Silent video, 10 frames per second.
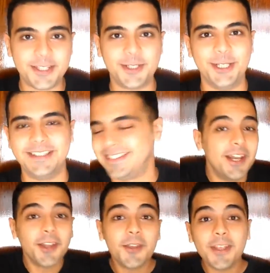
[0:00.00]
shirt.
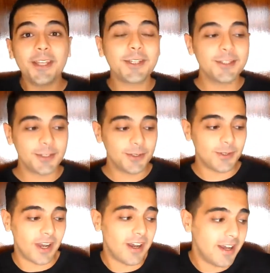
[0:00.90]
Another thing you can
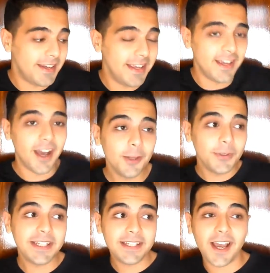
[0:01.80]
do on a
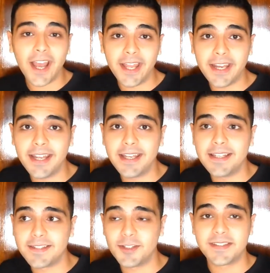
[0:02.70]
Halloween night
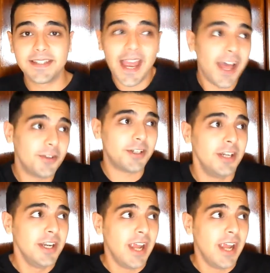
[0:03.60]
is just gather